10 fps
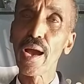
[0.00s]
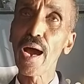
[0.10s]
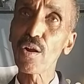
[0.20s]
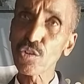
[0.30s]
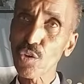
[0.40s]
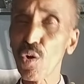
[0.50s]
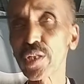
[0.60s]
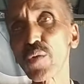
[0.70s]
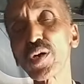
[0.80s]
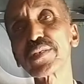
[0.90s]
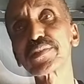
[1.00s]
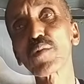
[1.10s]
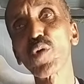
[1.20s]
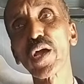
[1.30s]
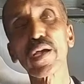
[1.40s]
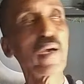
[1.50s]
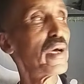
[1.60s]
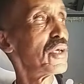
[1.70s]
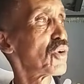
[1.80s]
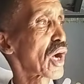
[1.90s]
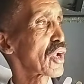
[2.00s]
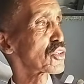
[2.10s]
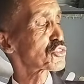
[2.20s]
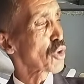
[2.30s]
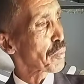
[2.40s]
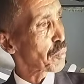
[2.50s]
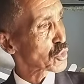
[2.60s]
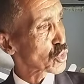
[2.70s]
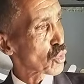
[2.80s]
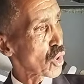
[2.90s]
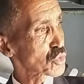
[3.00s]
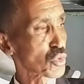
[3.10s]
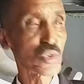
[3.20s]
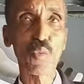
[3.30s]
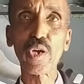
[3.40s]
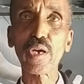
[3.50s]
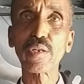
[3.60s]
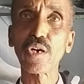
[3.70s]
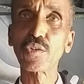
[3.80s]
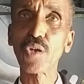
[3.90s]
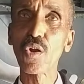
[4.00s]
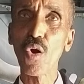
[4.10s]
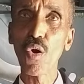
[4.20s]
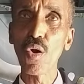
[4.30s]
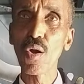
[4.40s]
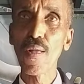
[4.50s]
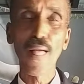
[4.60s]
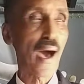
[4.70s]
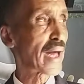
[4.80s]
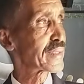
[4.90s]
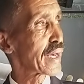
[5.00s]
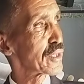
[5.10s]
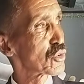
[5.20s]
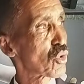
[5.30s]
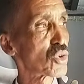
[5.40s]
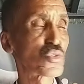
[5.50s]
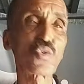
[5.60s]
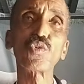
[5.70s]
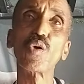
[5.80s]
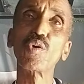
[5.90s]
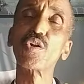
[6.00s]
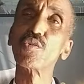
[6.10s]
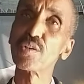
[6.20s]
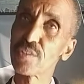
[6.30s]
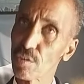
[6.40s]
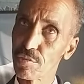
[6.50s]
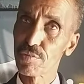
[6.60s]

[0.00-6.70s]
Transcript: And also go the way the same way. You cannot show people to go through the way, the door, and then you go through the window yourself.